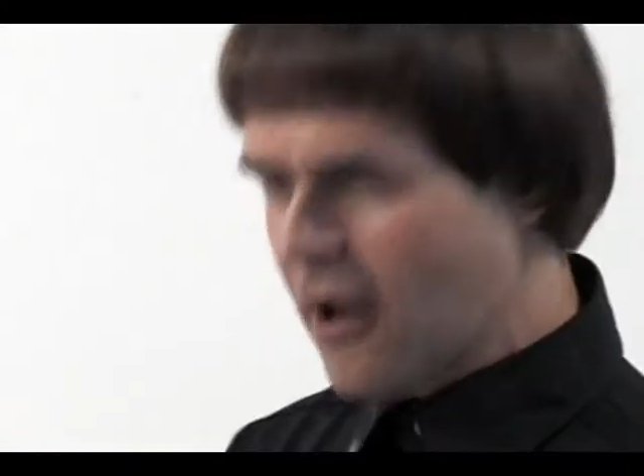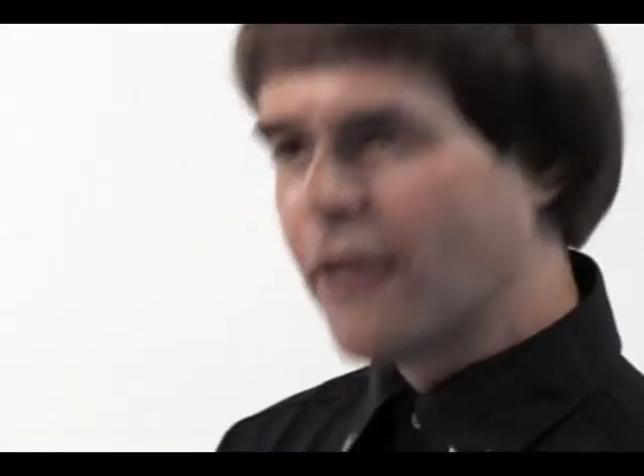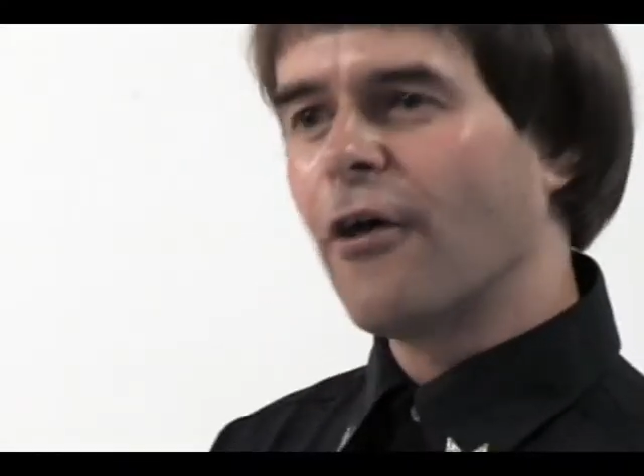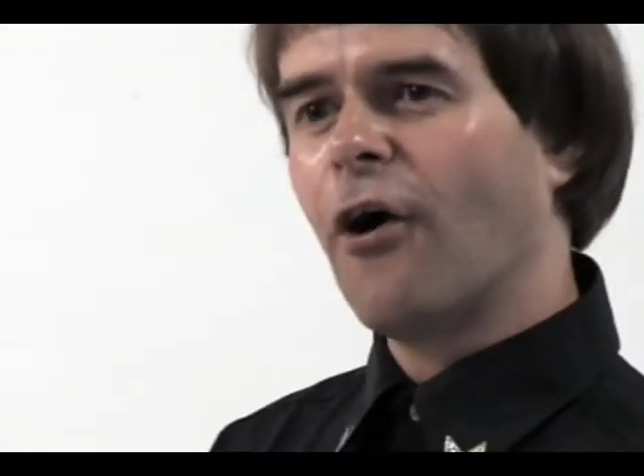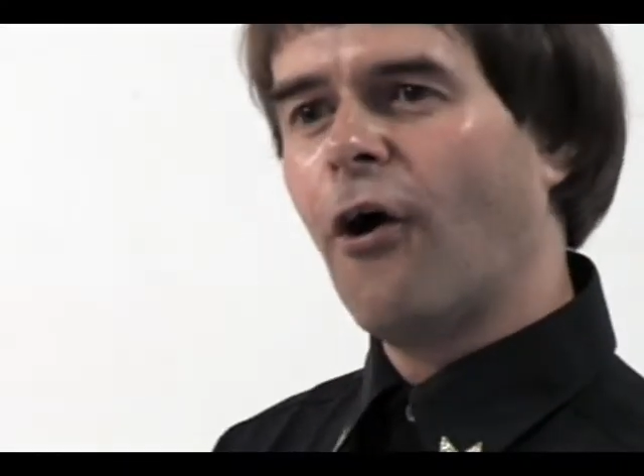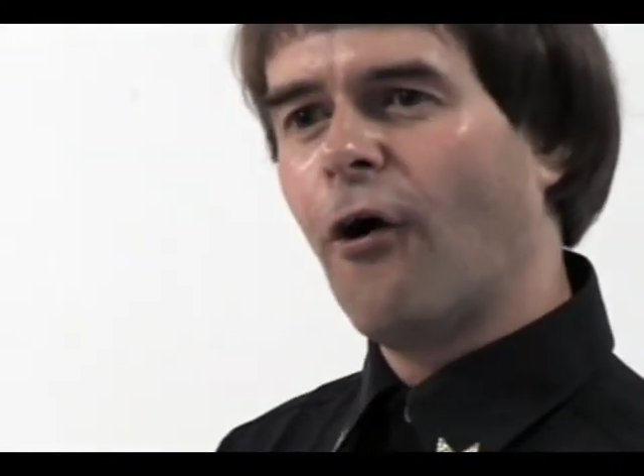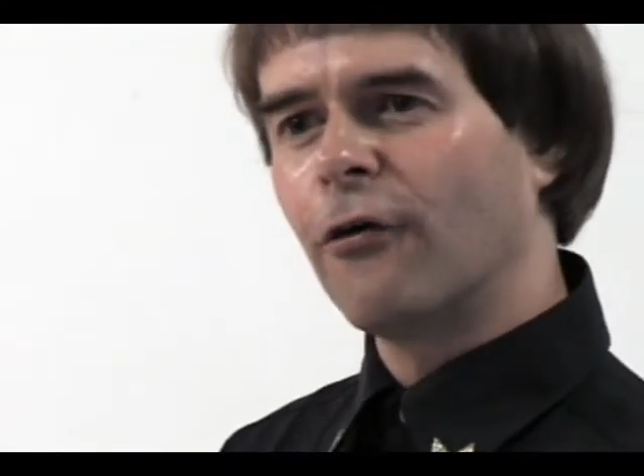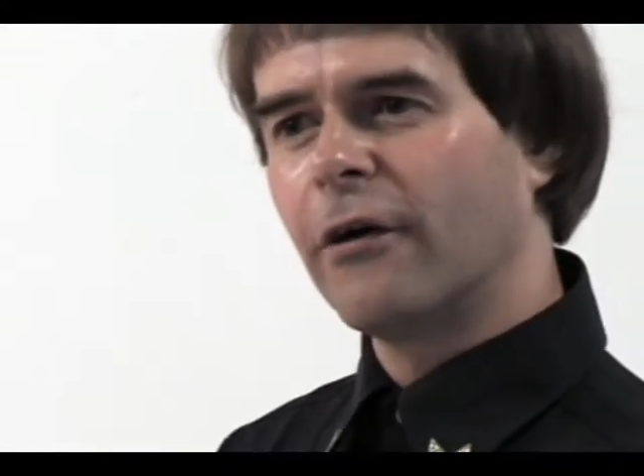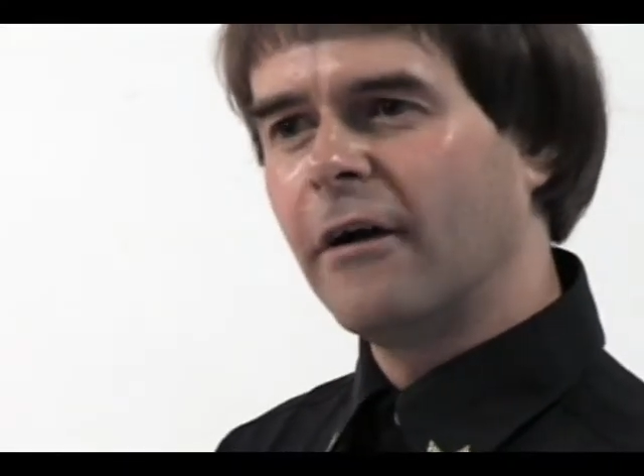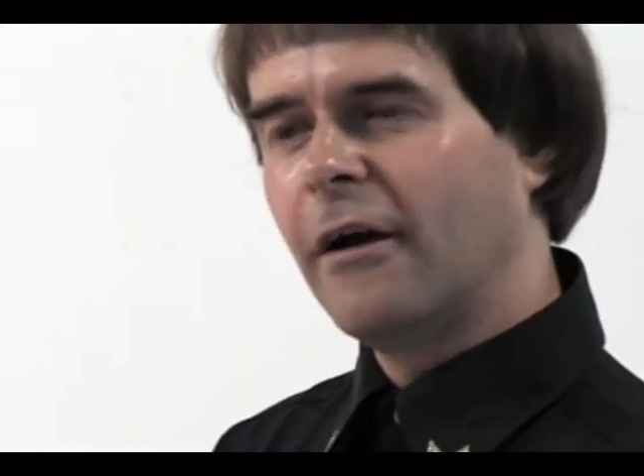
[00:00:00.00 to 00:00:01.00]
the
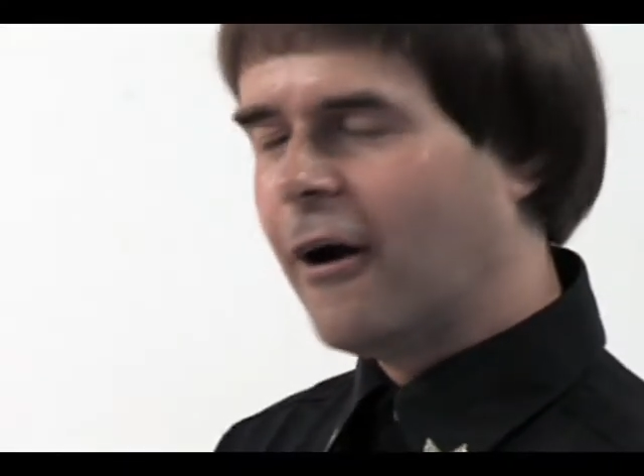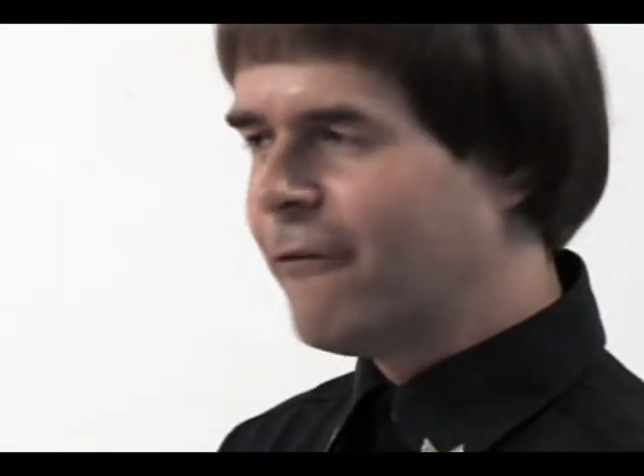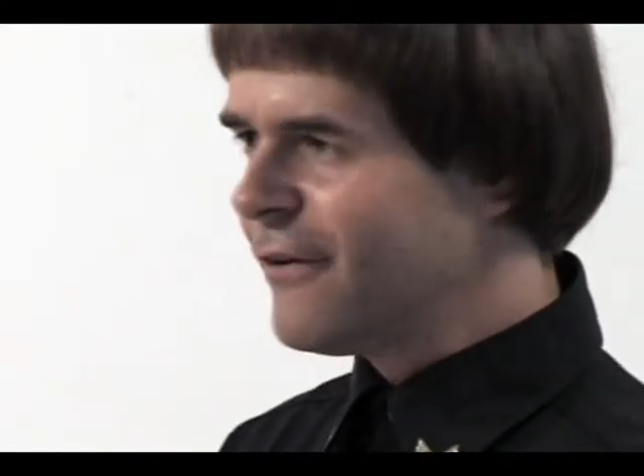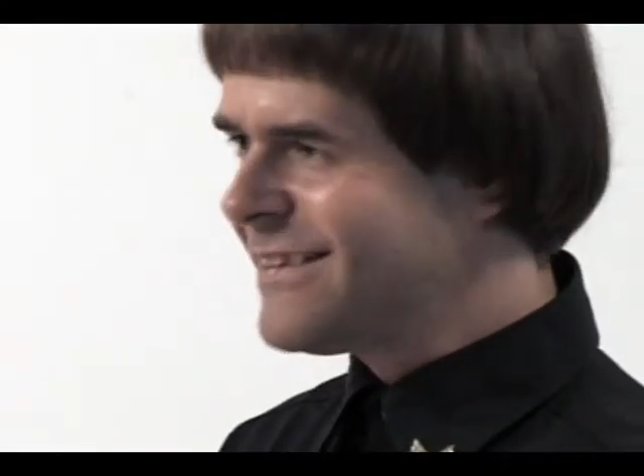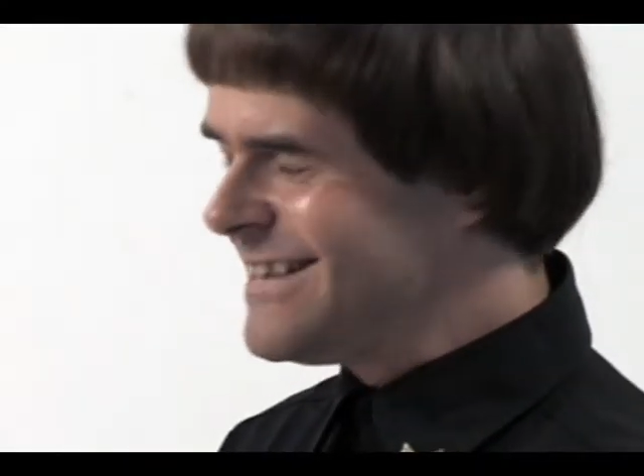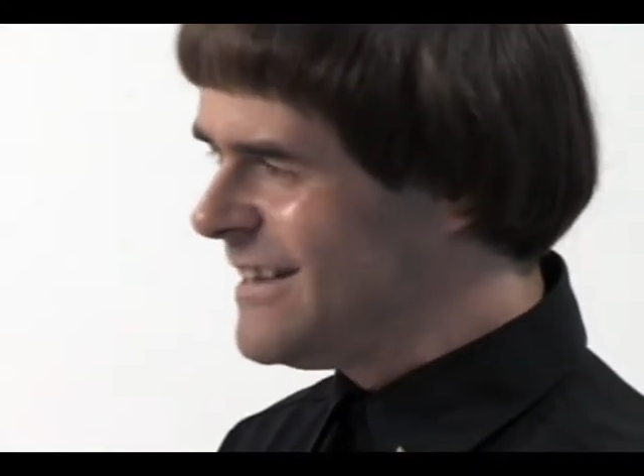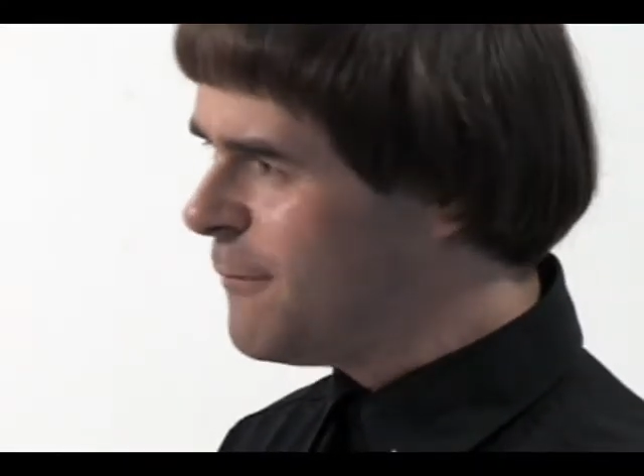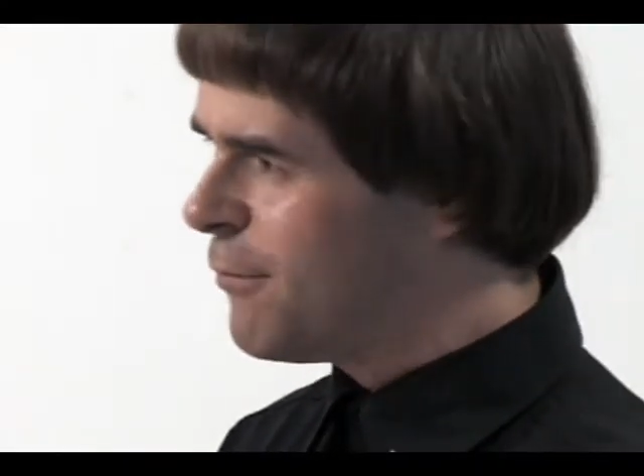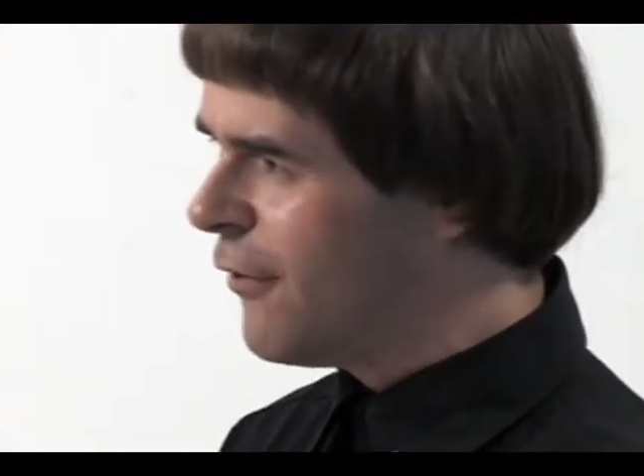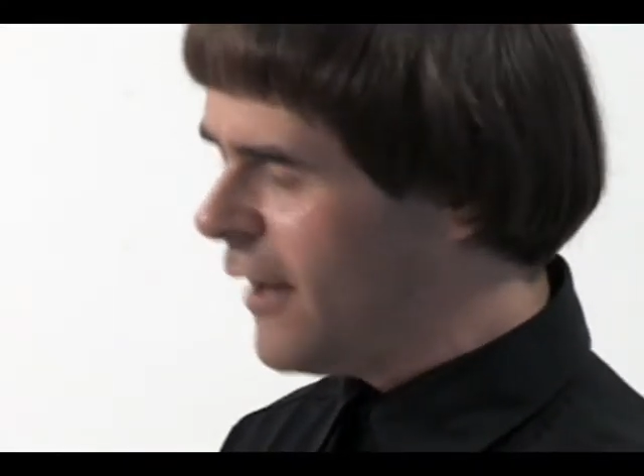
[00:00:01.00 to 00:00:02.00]
horror of the
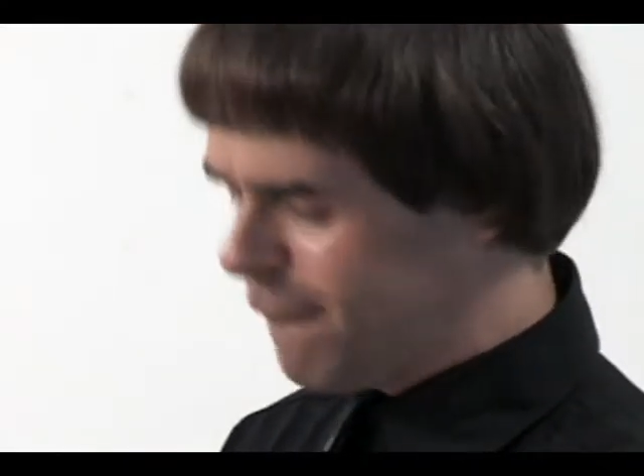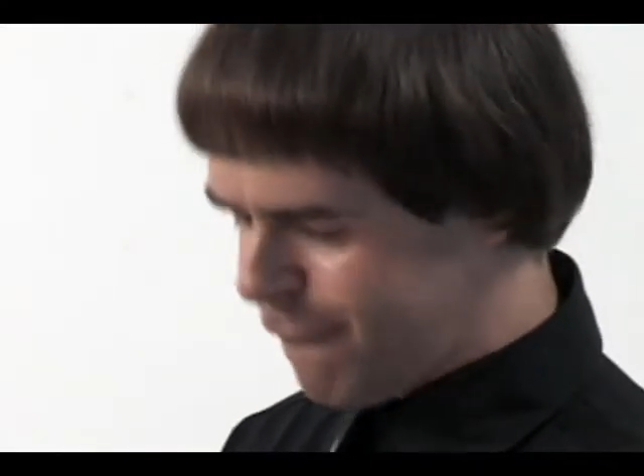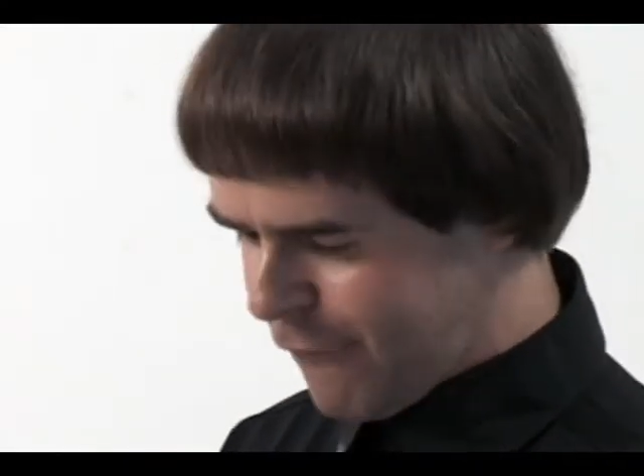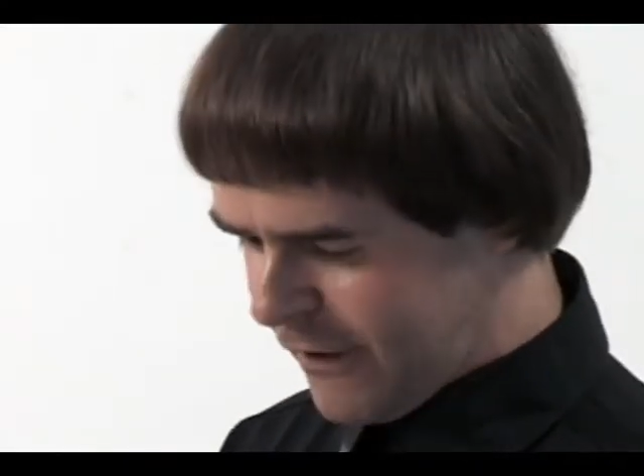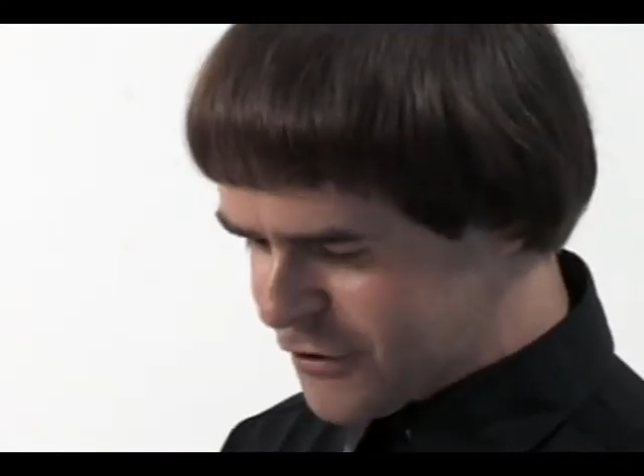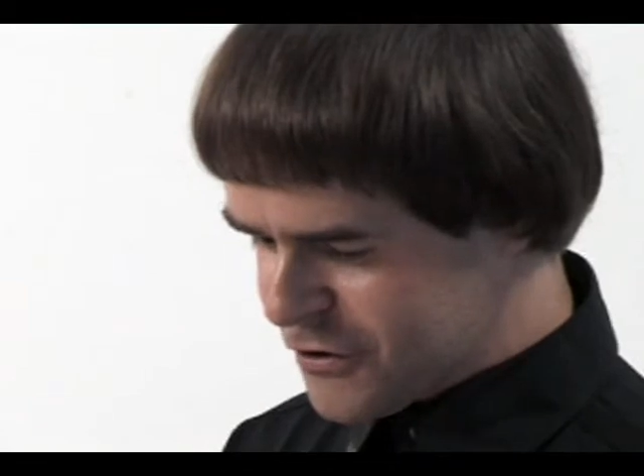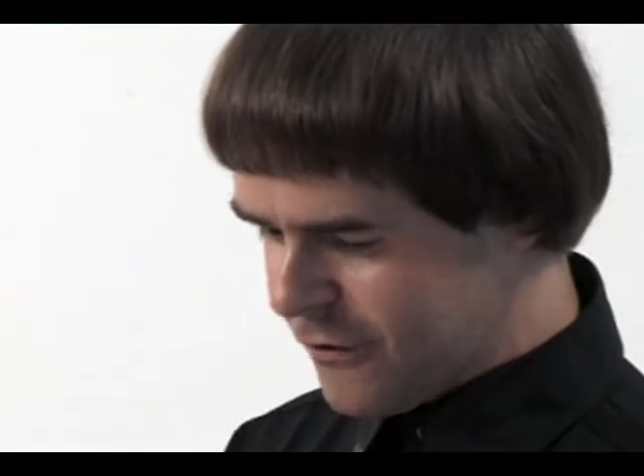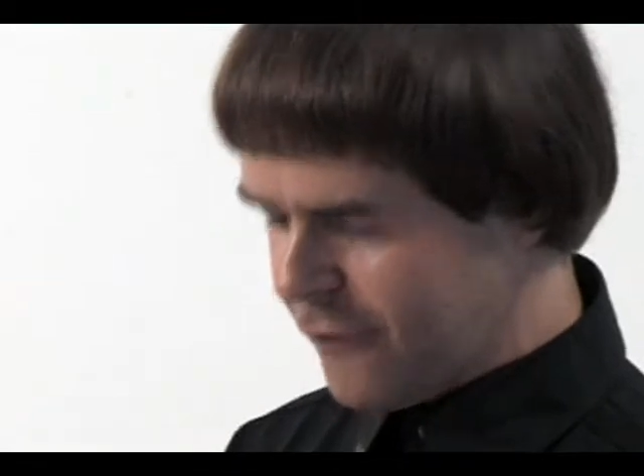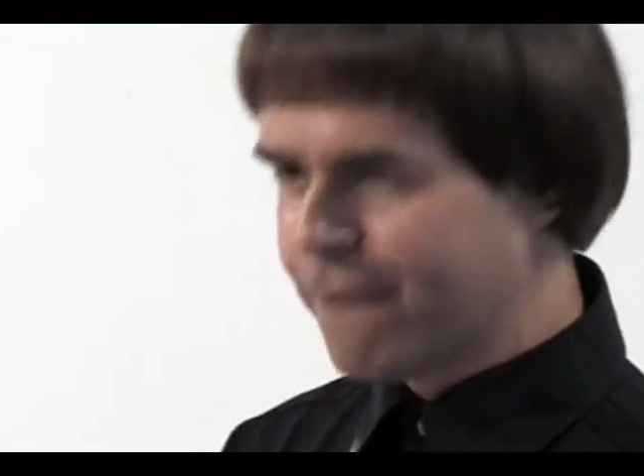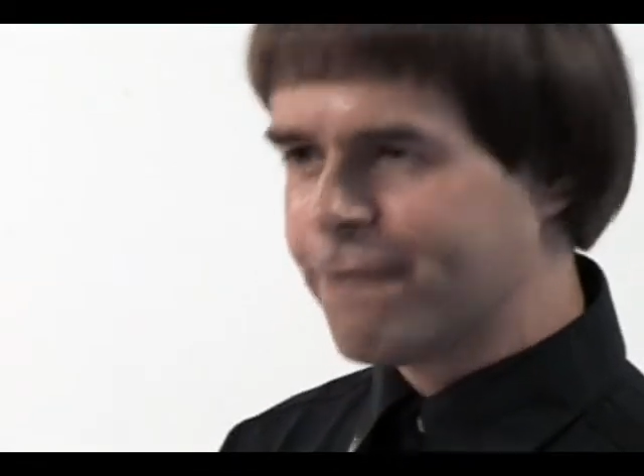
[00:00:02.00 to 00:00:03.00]
deliberate infliction of